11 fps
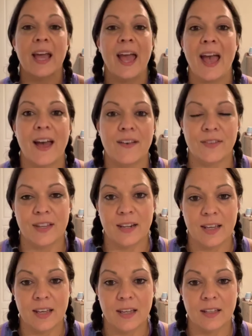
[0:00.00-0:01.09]
have
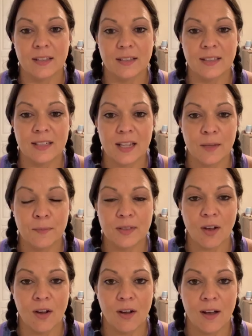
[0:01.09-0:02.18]
any tips
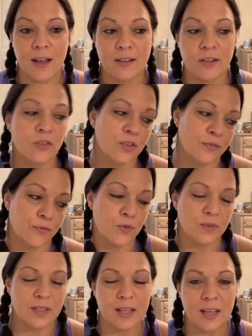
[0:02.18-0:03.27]
on the
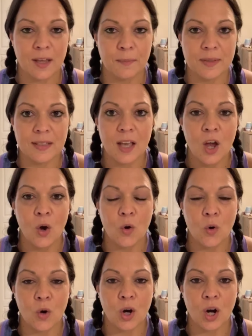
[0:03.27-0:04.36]
fruit dips
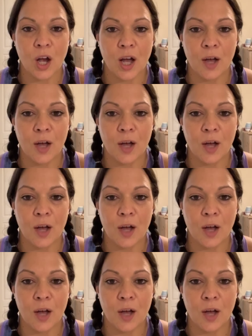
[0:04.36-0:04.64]
or